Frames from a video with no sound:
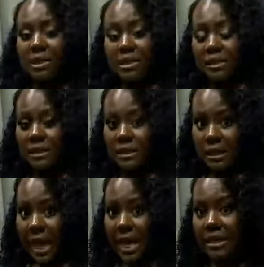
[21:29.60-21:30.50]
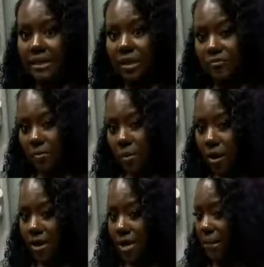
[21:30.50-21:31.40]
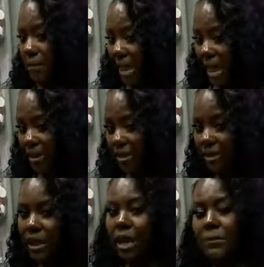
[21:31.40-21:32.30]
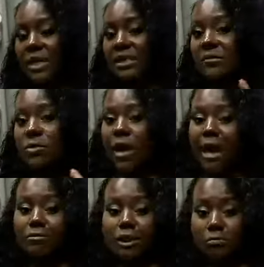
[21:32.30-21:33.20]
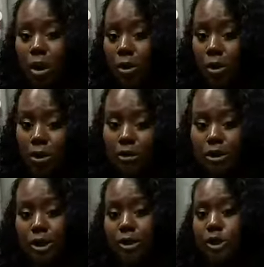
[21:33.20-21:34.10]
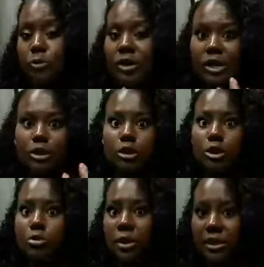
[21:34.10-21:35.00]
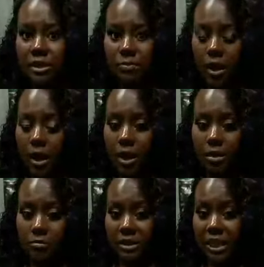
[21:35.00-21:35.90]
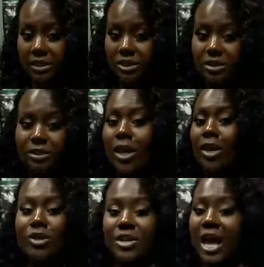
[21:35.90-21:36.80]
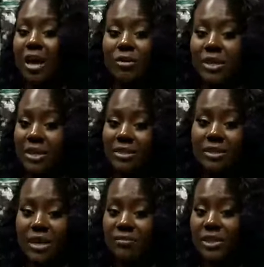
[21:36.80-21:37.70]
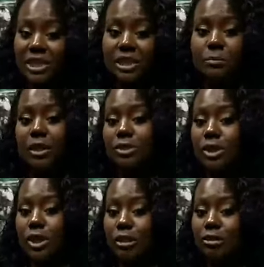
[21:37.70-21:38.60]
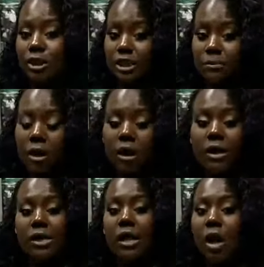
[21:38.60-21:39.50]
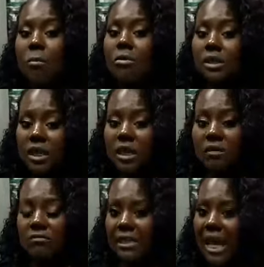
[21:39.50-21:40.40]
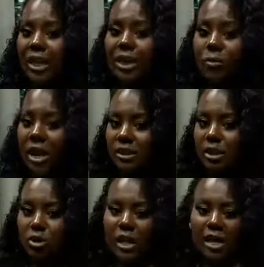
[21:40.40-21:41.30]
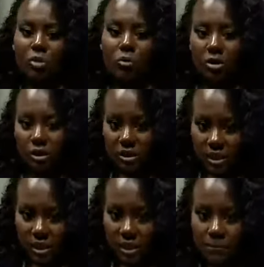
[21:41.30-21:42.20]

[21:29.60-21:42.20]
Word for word: the size of the parting matters, because if you have small curls and you're doing two inch um, sections, you're not going to get the definition because your curls are small. Almost think of styling your wash and go like a roller set.